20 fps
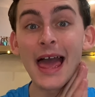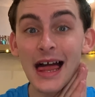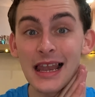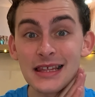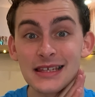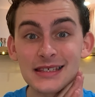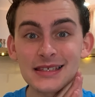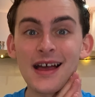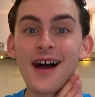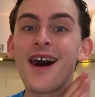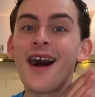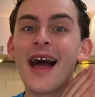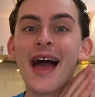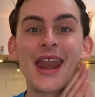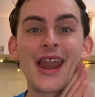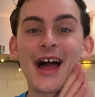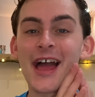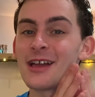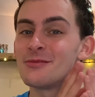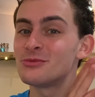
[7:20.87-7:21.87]
Elsa
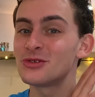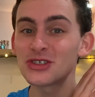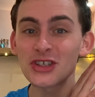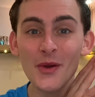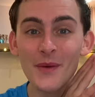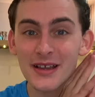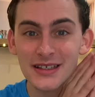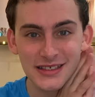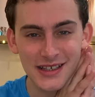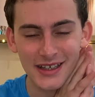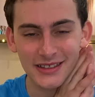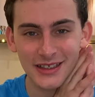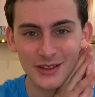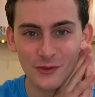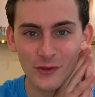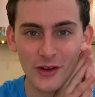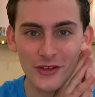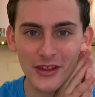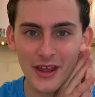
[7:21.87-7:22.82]
and I am so excited for